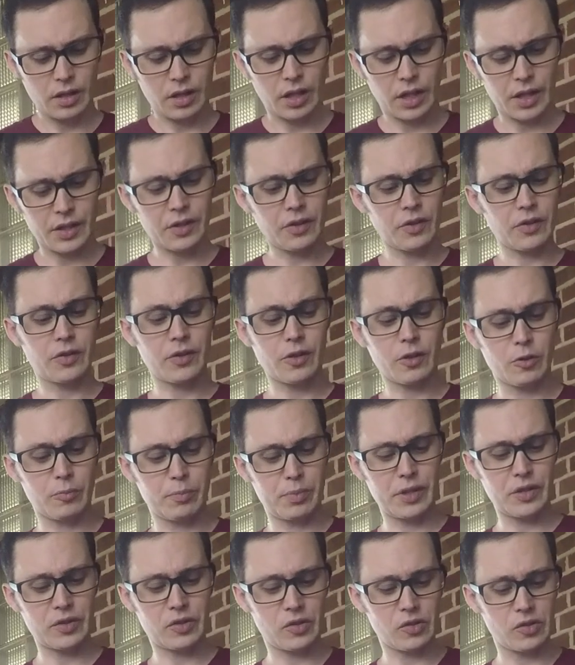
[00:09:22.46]
the thicker
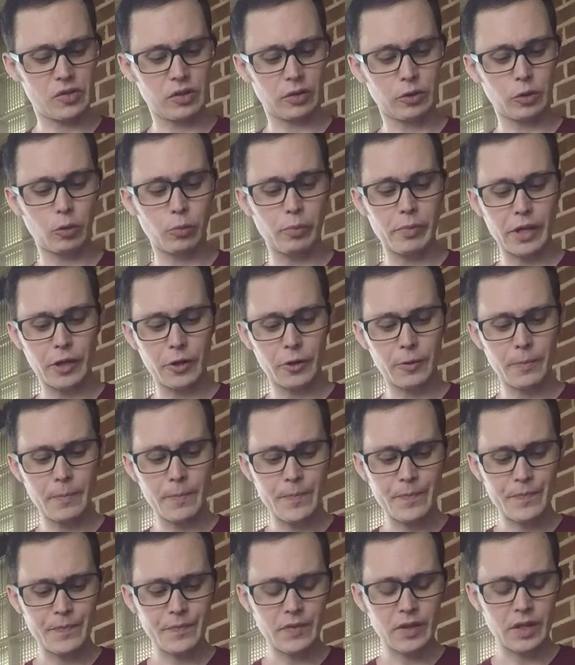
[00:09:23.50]
piece is a little better
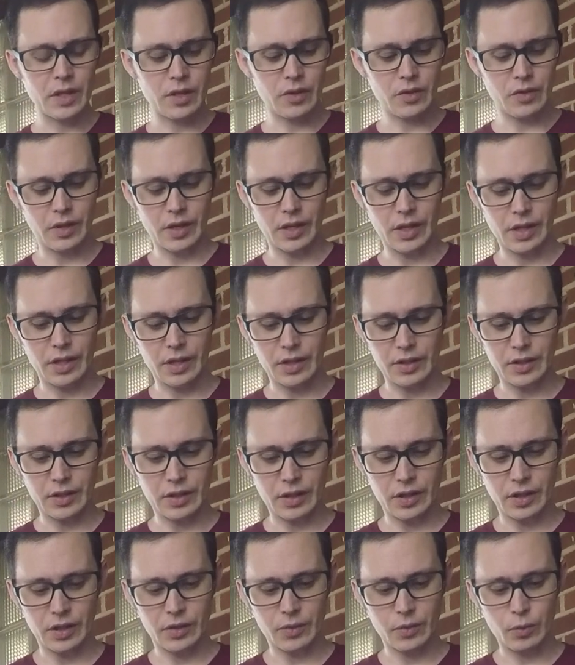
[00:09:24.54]
than
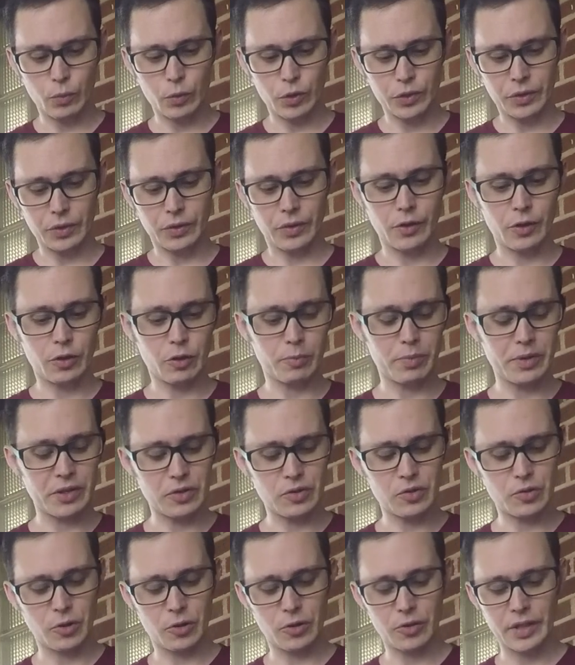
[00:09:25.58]
what the thinner piece
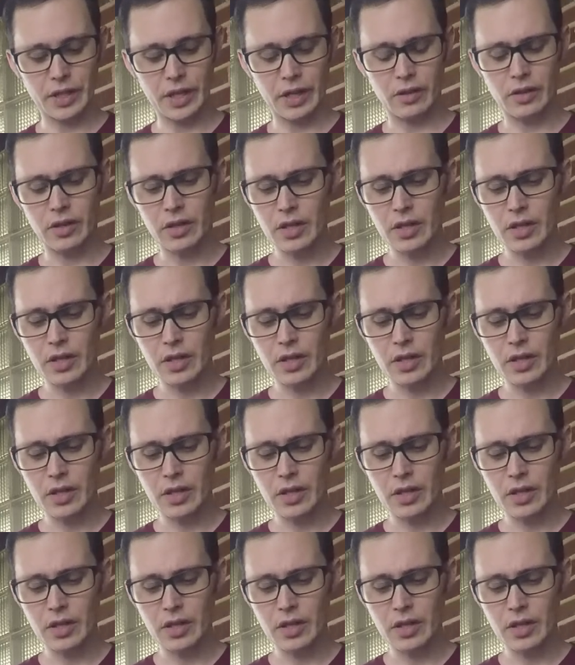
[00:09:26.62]
turned out.